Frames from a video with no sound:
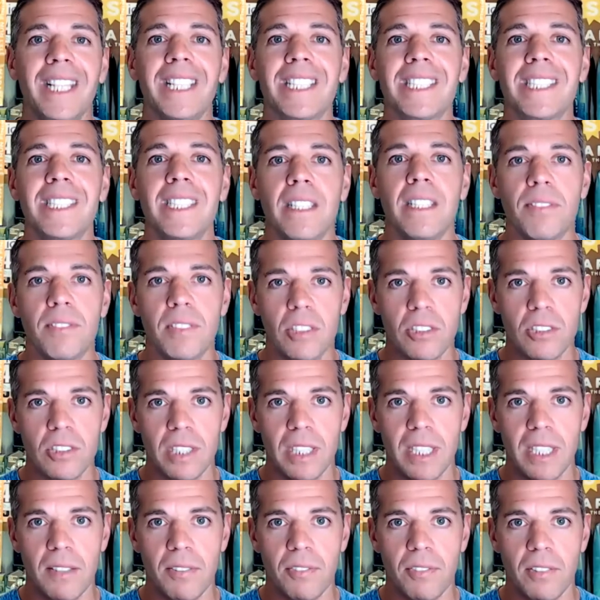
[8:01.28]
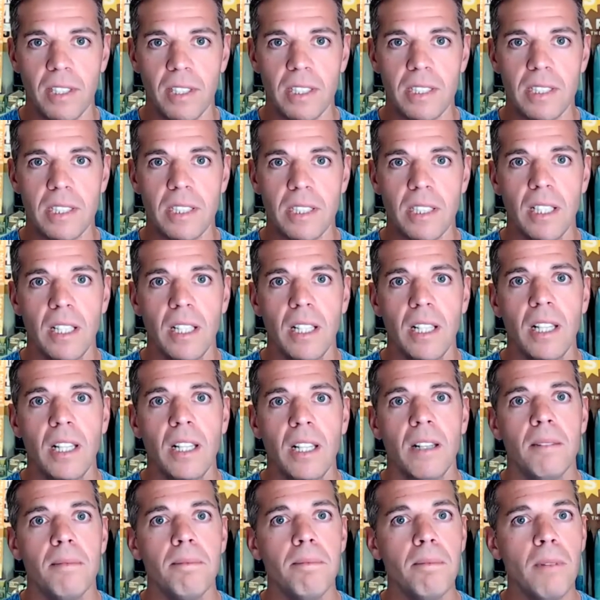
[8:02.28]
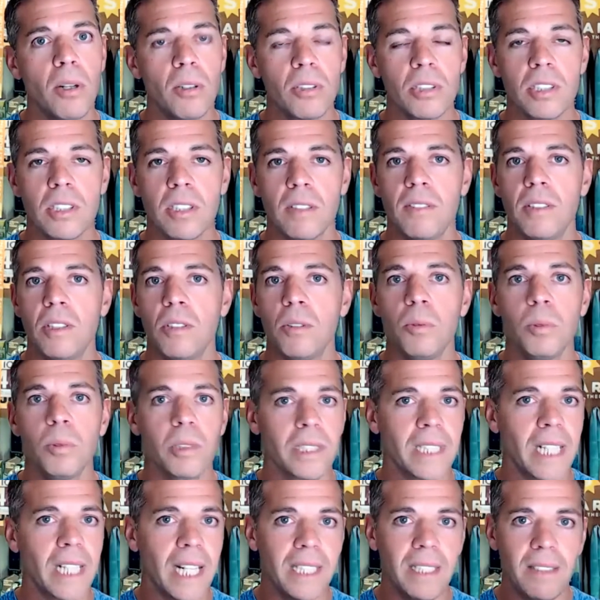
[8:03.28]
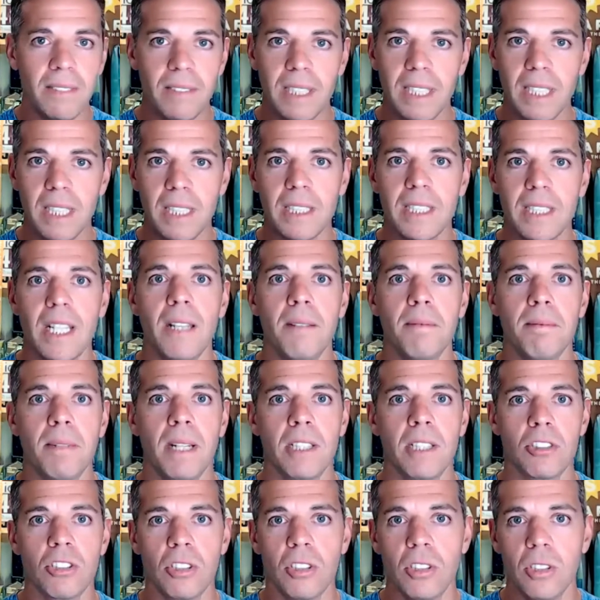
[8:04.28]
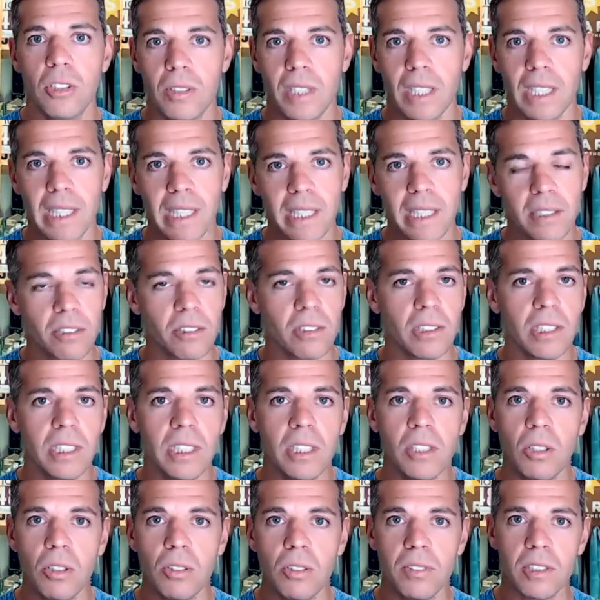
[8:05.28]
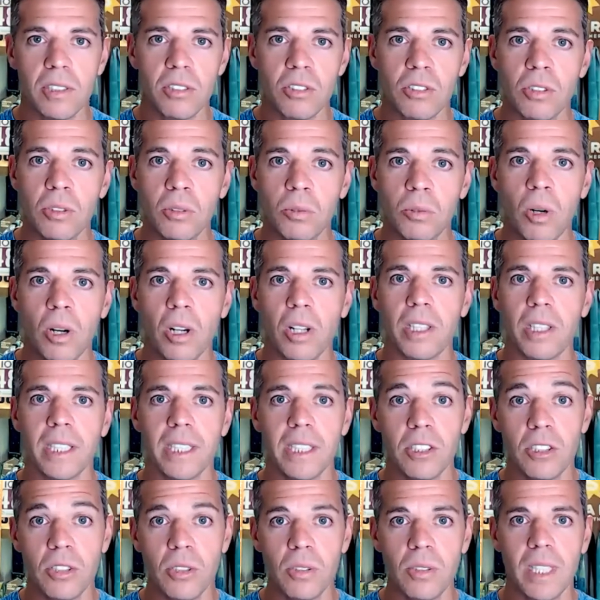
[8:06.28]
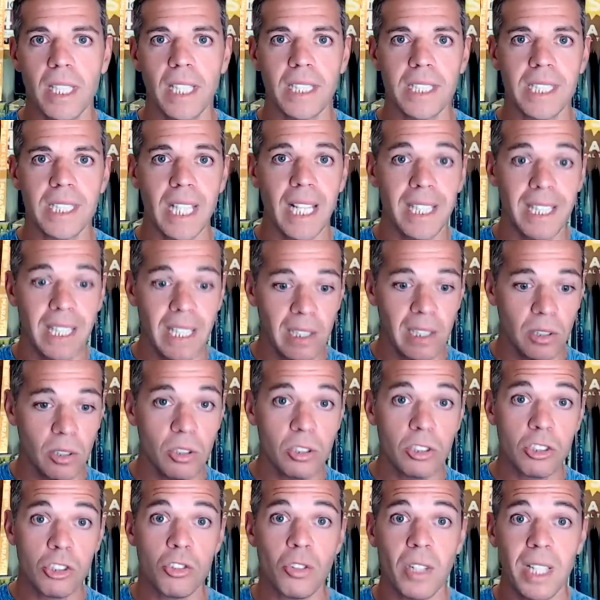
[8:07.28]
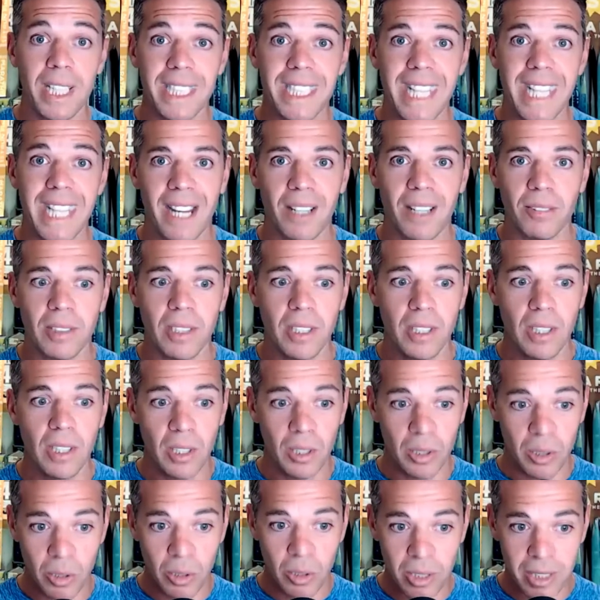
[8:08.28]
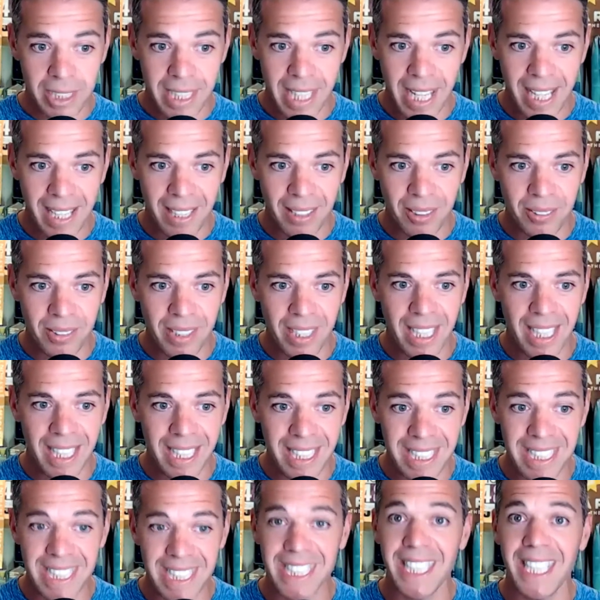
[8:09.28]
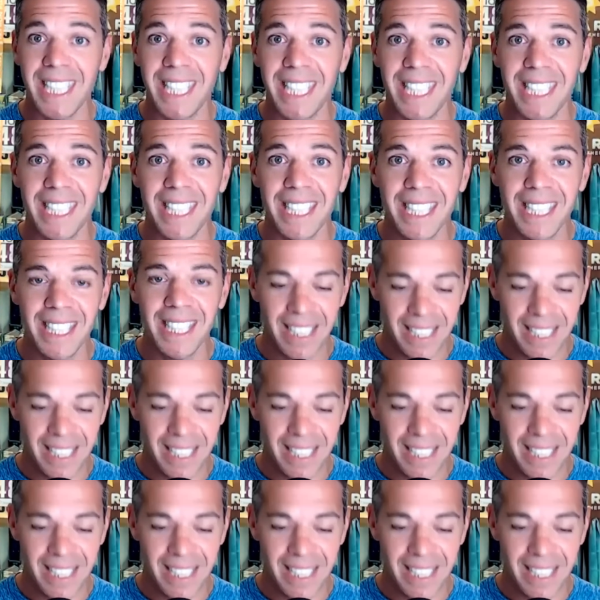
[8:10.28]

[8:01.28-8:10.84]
then see if there's a difference. Most of you will not even need a tape measure. You can literally go over to a wall and do this, and then look straight down. Look down and see,